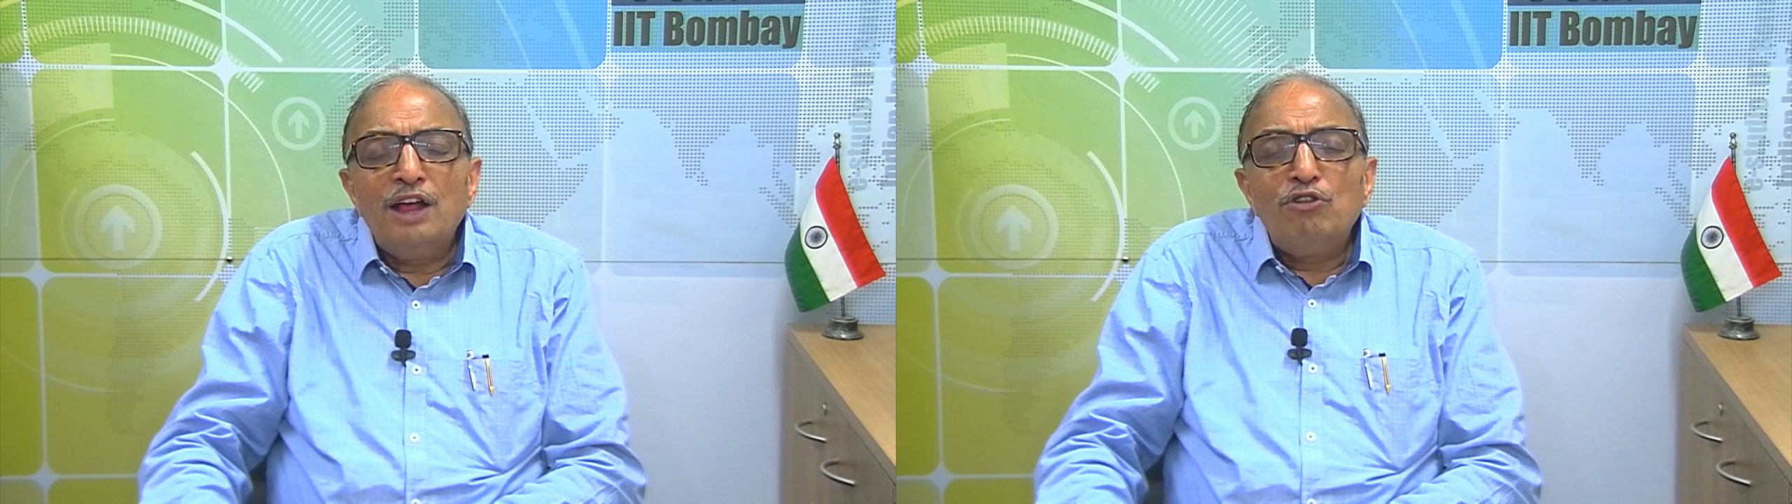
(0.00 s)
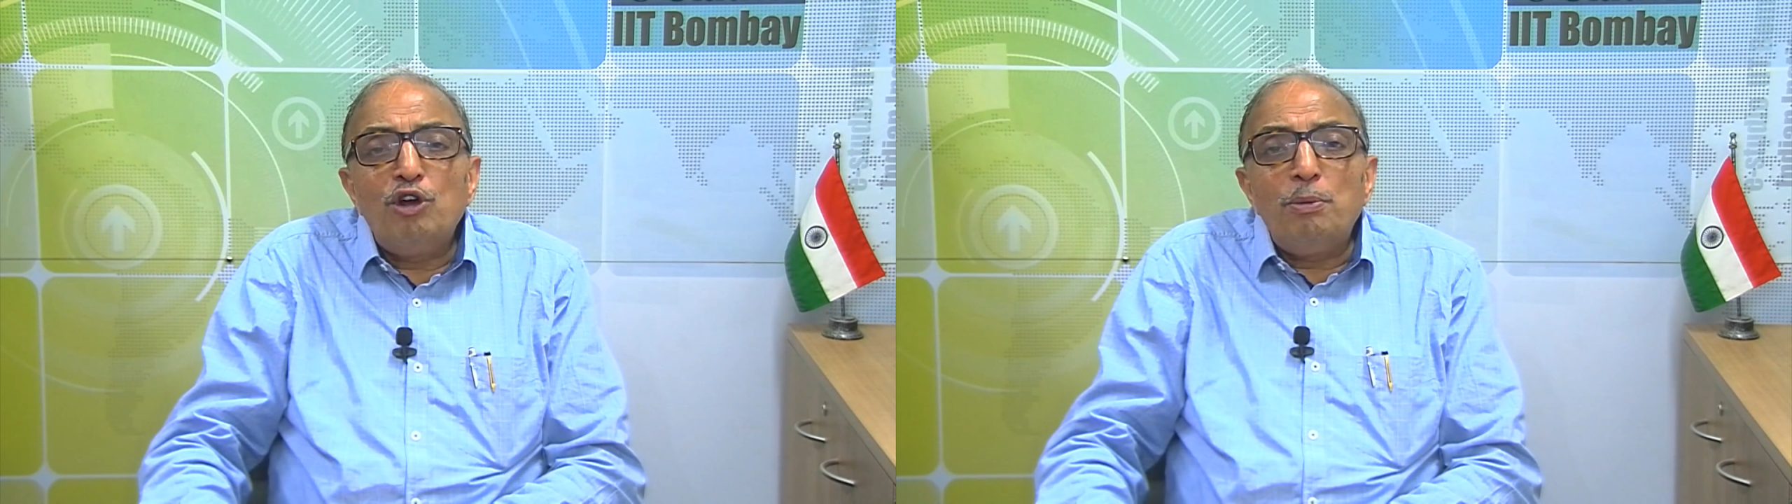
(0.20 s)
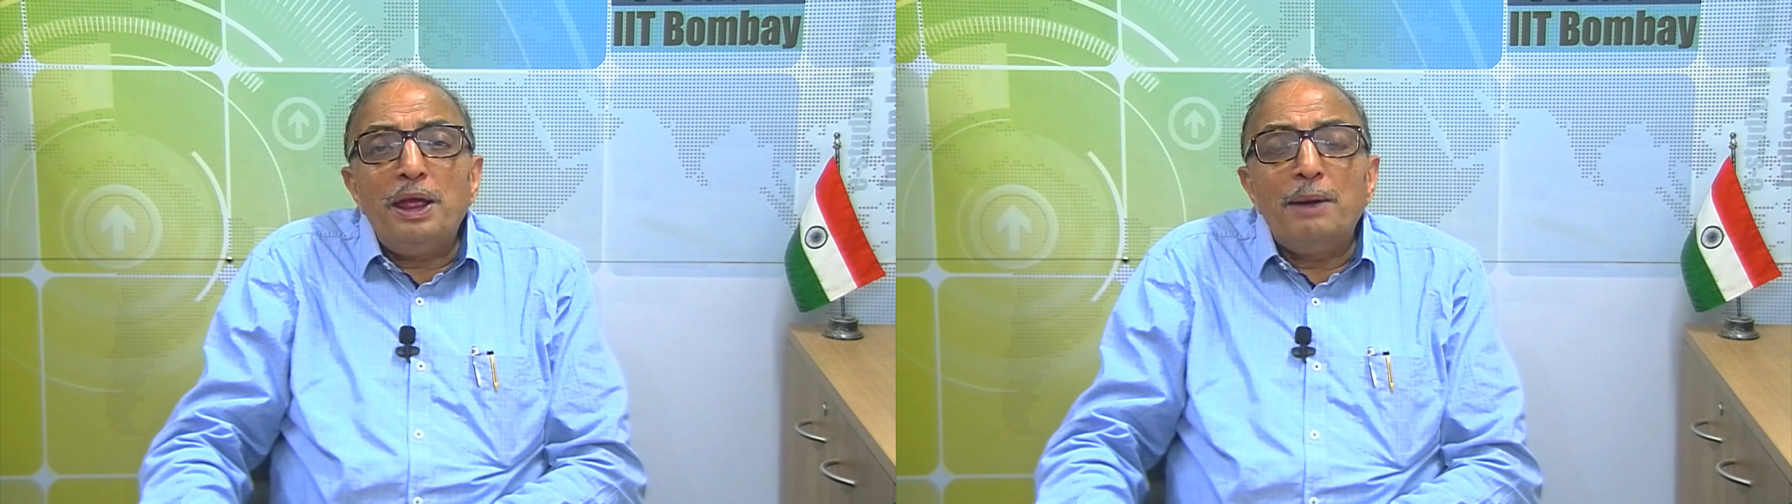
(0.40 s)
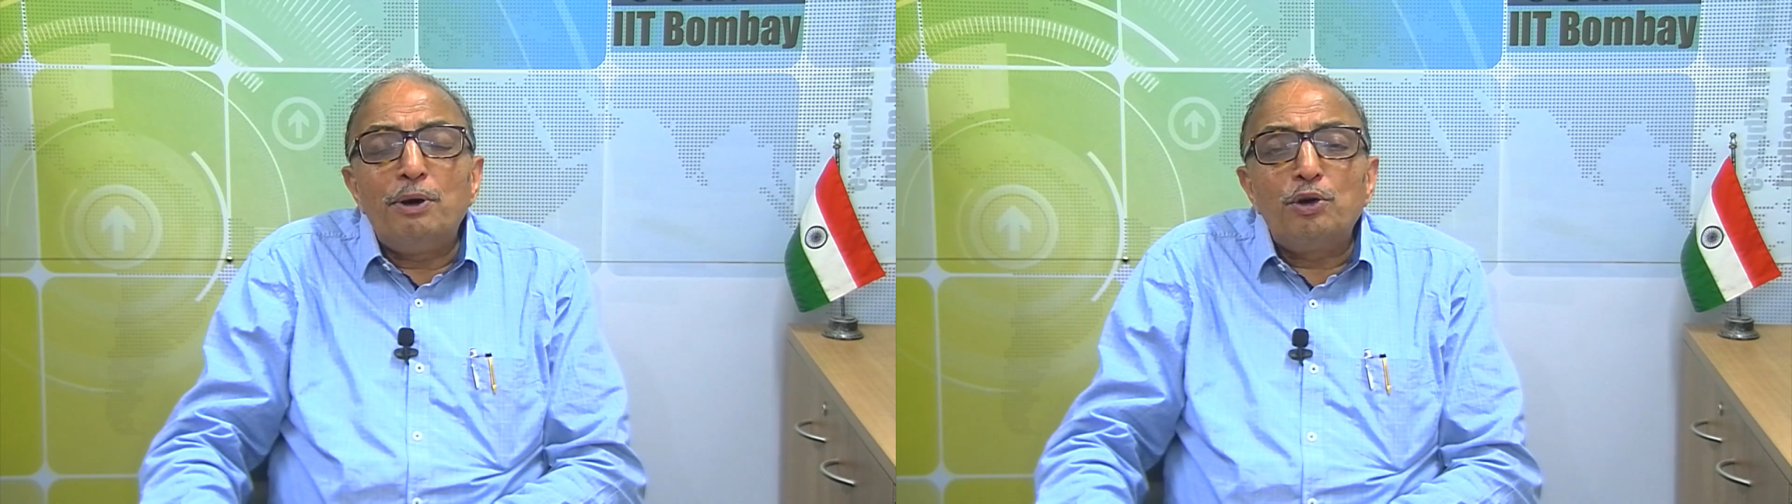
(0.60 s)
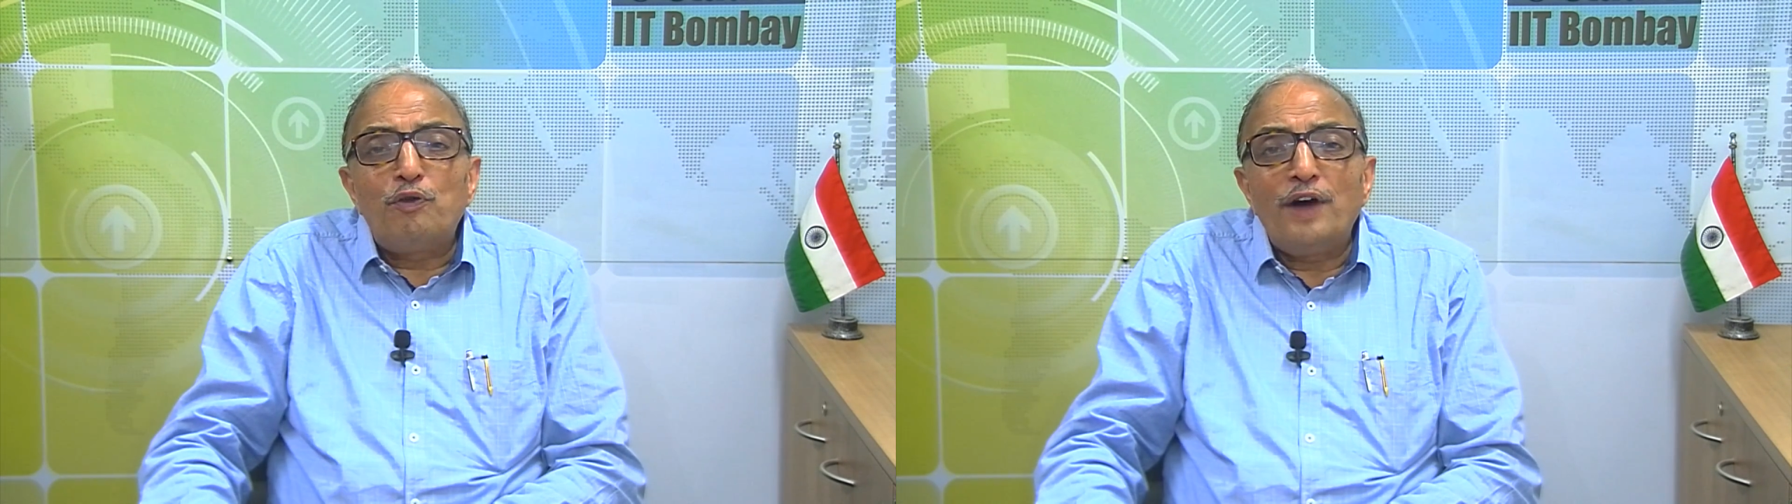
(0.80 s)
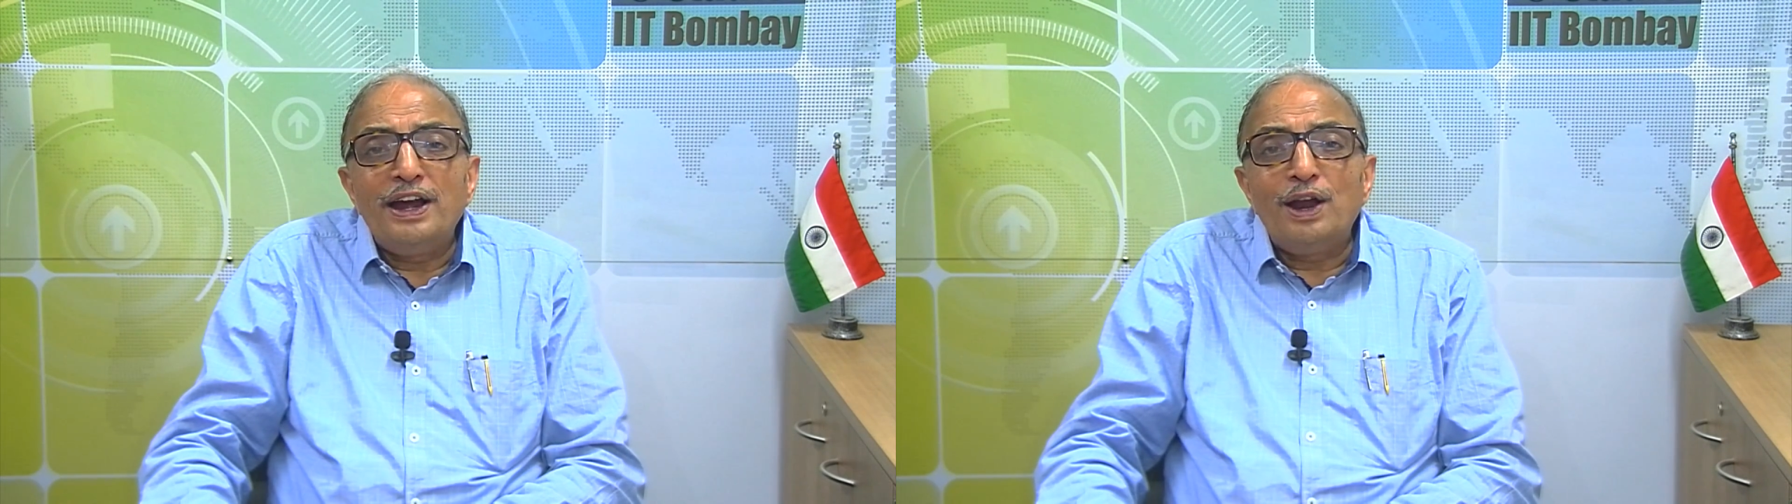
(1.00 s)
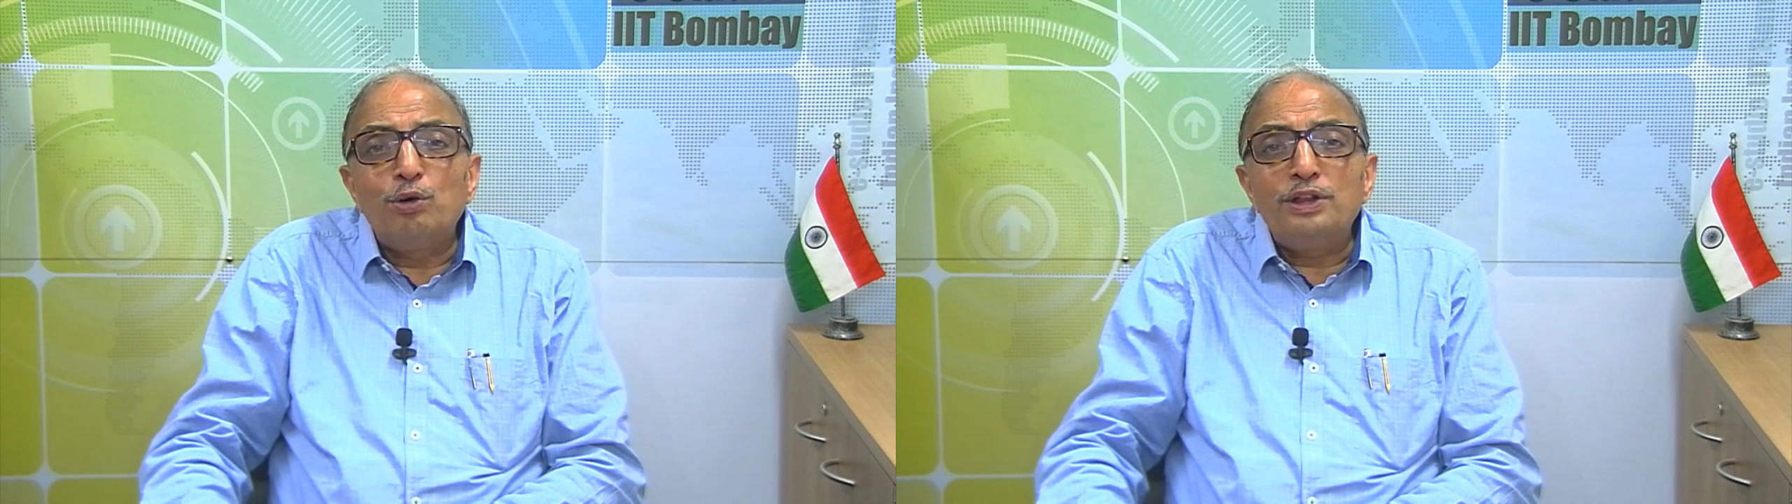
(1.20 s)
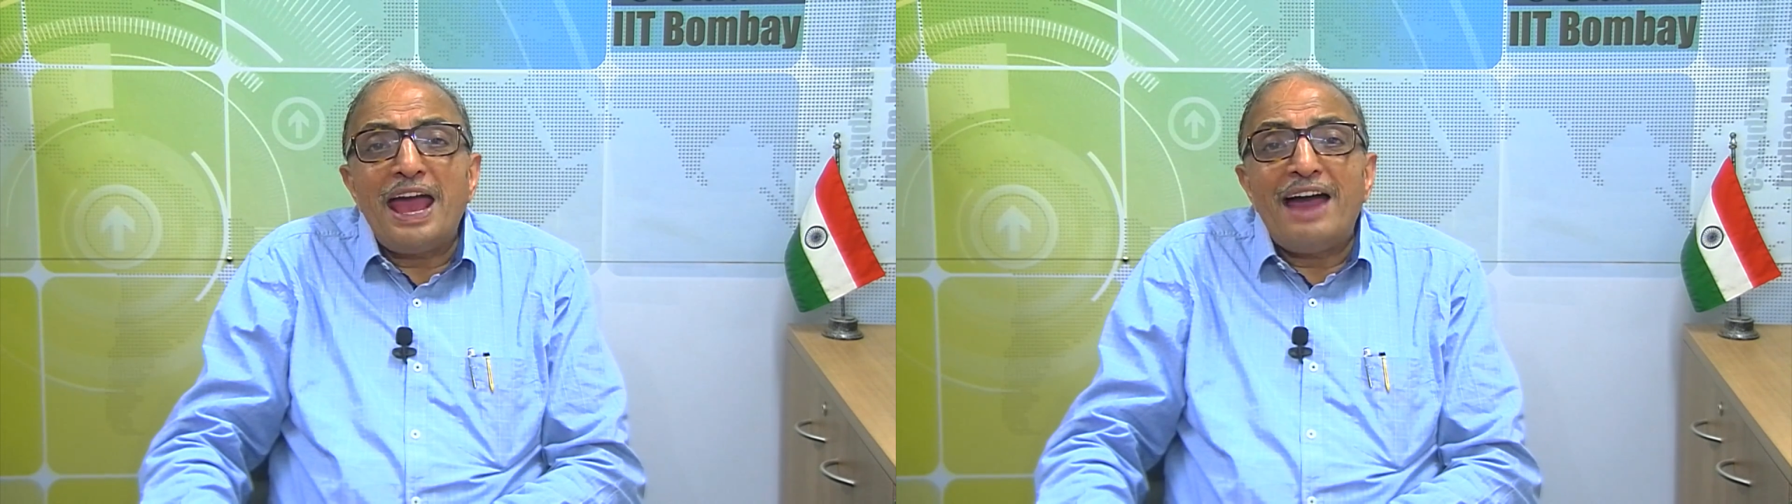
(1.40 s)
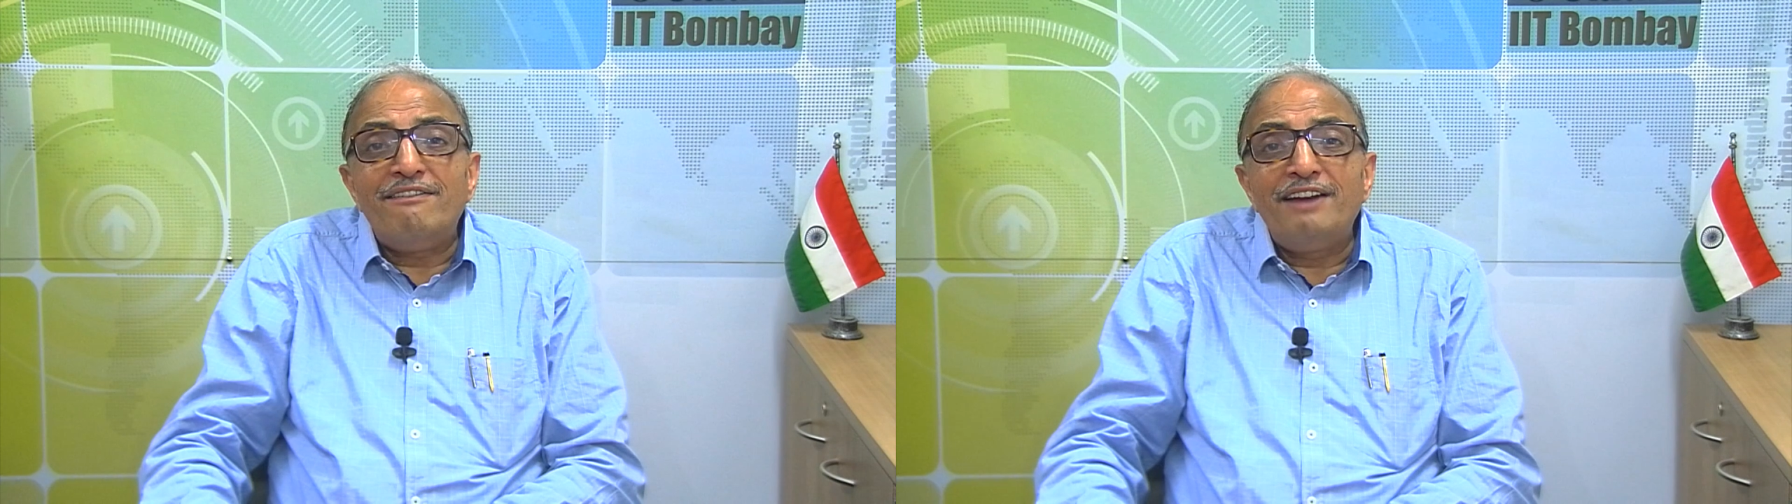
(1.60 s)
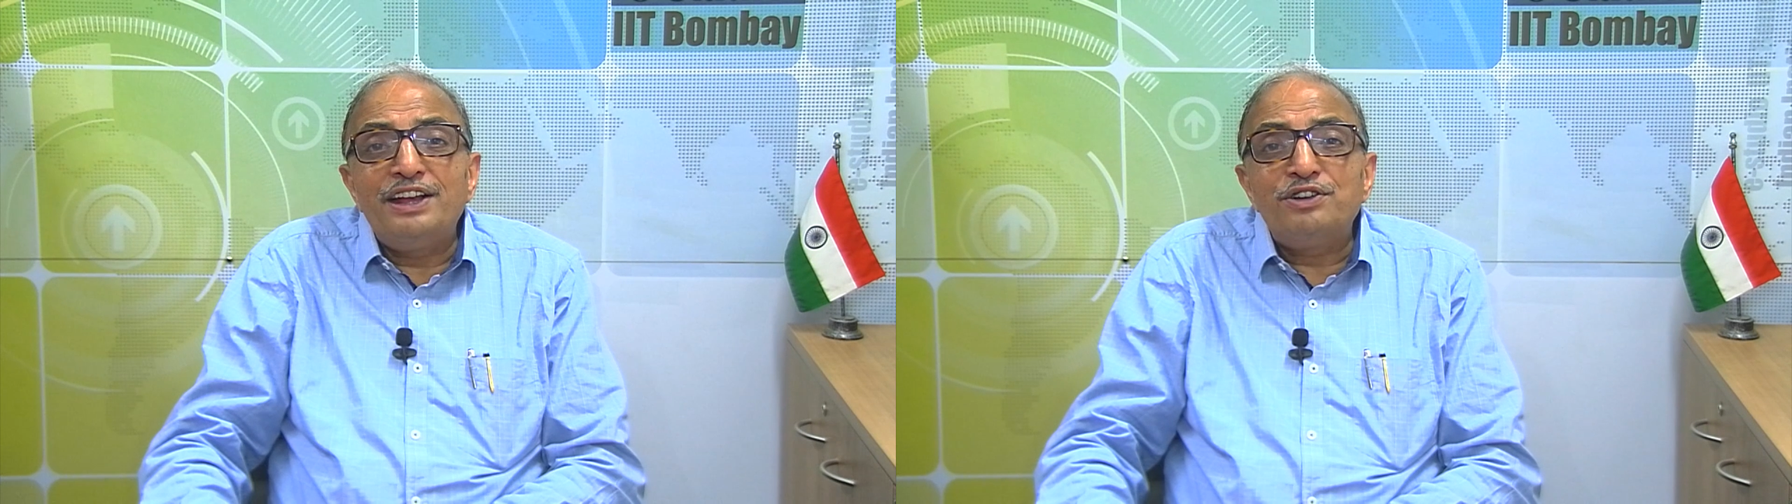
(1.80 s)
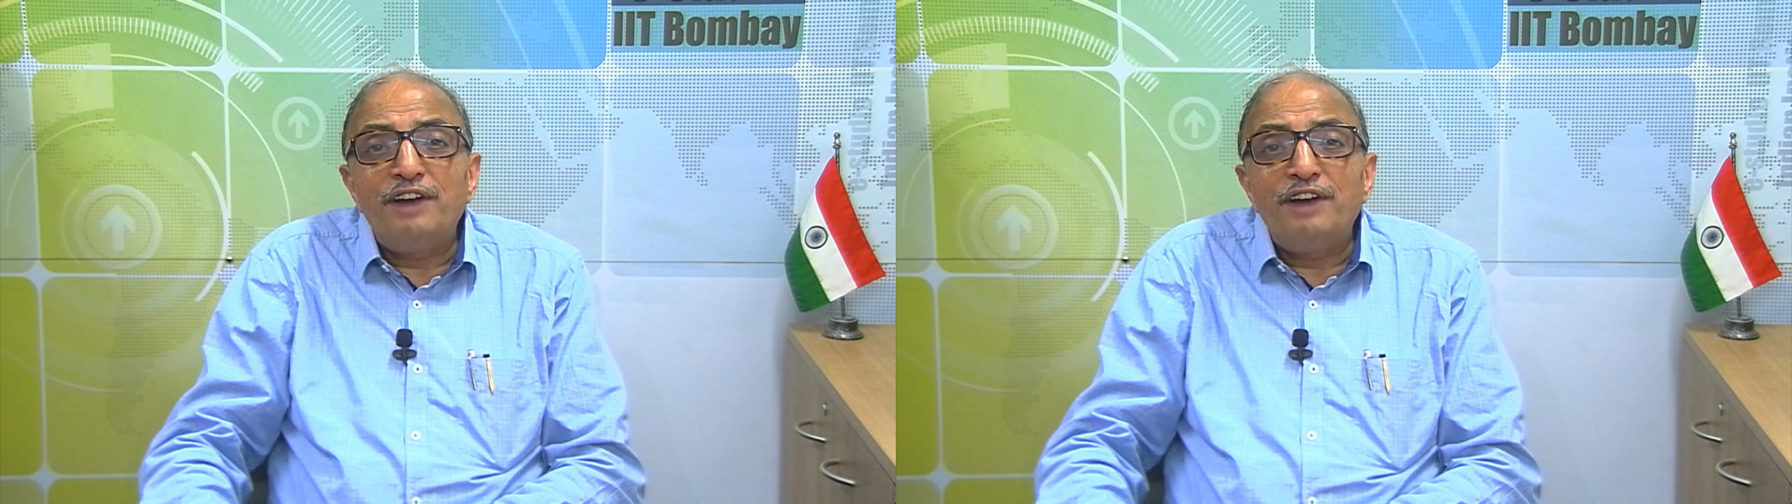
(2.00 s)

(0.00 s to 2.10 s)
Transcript: we will be able to find out the average